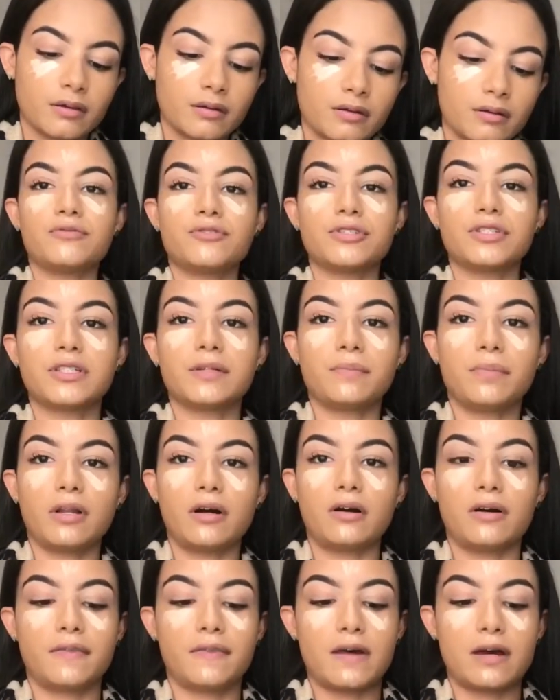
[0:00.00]
I've just
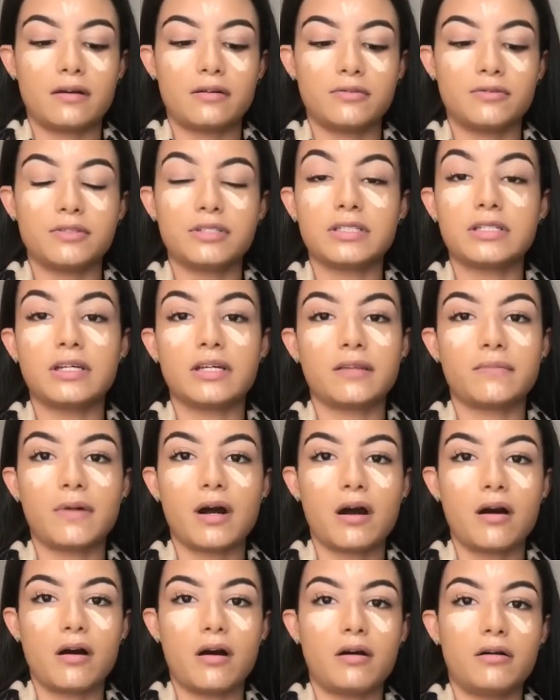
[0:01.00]
applied that underneath my
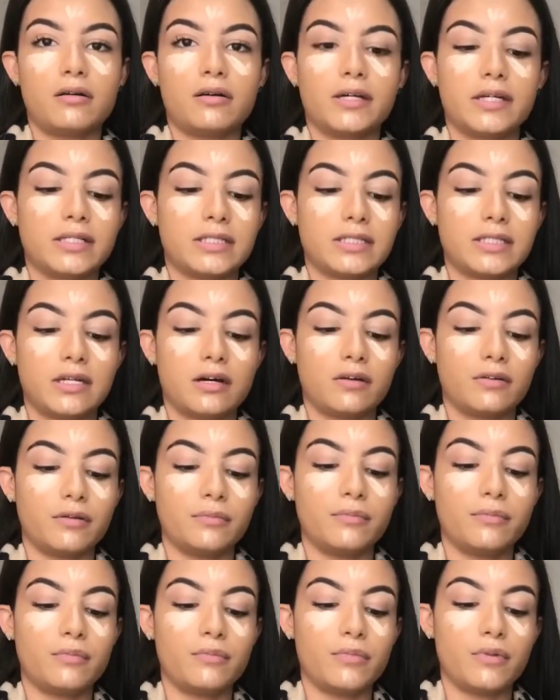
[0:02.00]
eyes, down
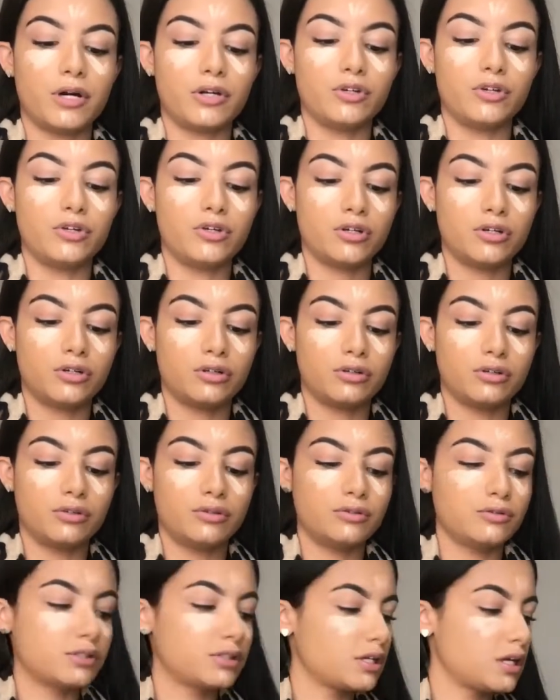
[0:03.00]
my
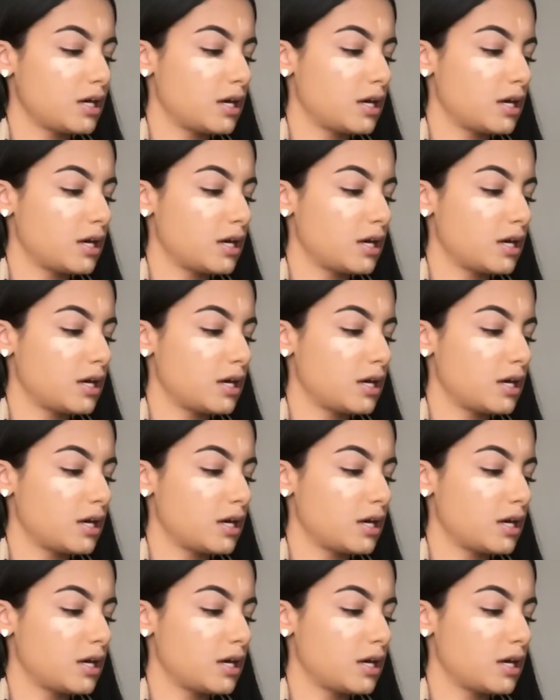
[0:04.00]
nose,